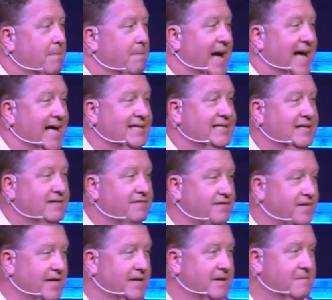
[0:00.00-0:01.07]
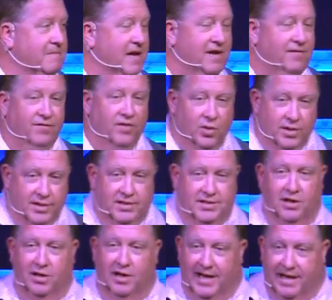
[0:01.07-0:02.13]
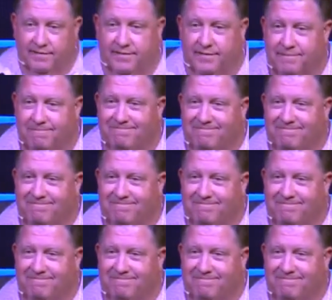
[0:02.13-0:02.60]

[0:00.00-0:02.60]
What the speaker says: positively influence their life.